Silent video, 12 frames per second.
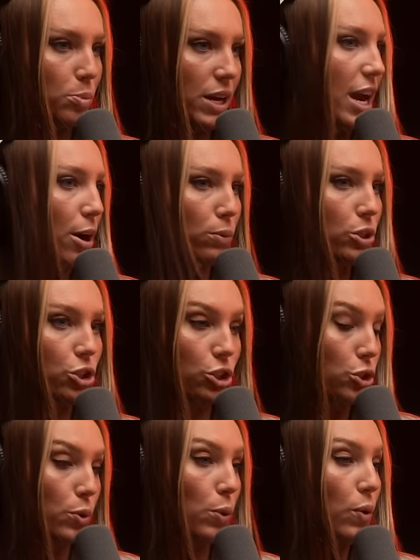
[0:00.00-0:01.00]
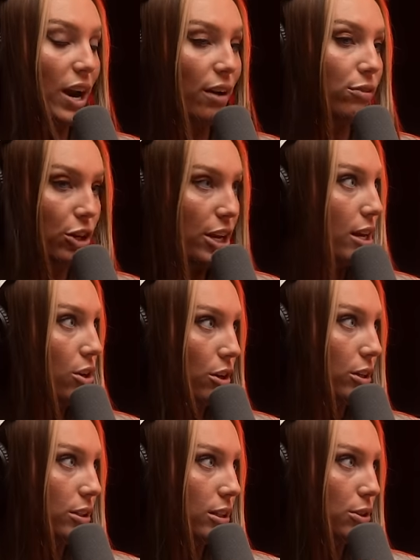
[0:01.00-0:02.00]
Pierre was just doing whatever he
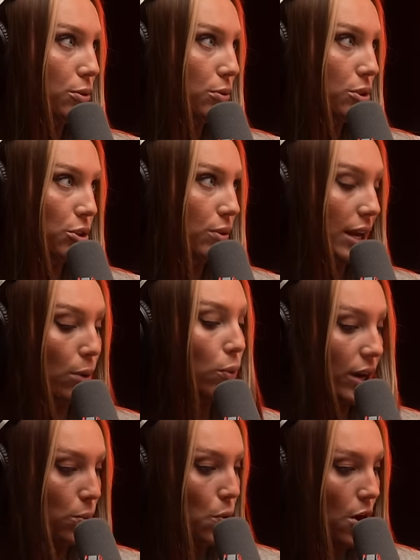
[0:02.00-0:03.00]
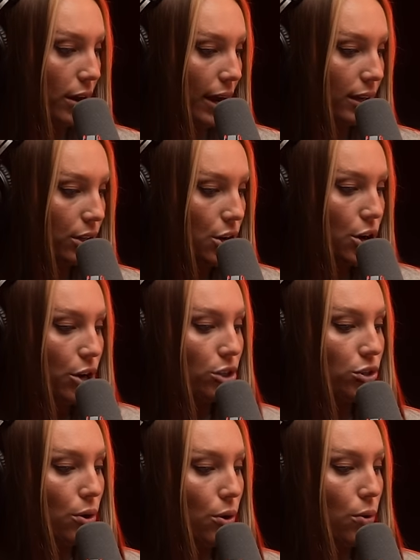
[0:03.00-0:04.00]
could to get what he wanted.
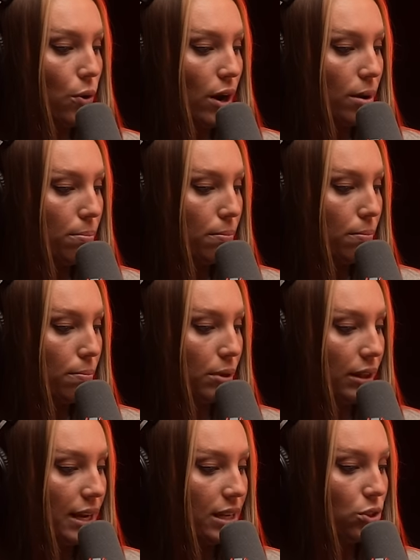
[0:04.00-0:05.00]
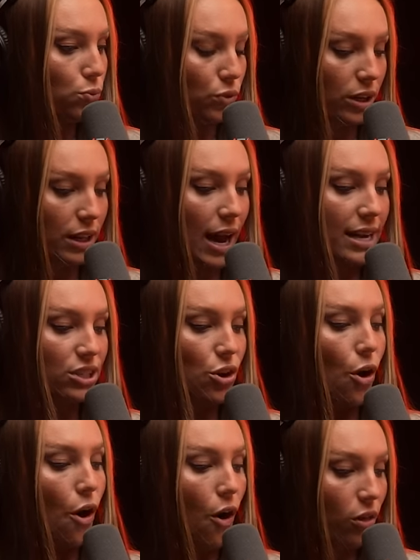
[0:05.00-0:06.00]
So police realize
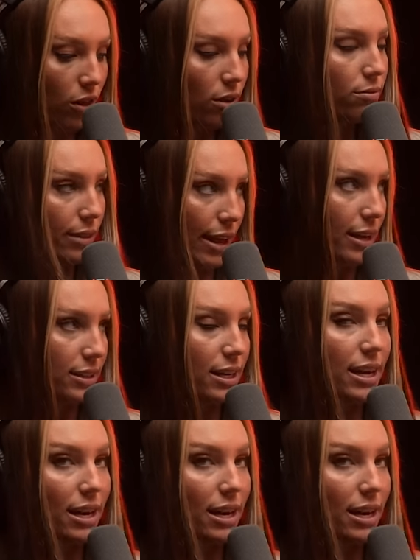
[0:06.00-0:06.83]
all of this